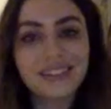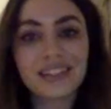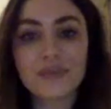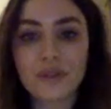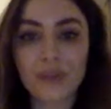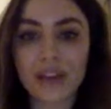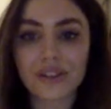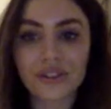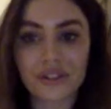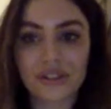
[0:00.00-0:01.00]
email
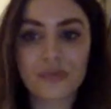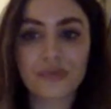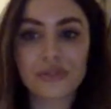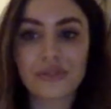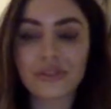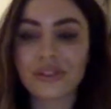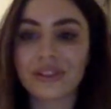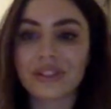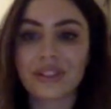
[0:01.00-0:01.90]
managers, producers.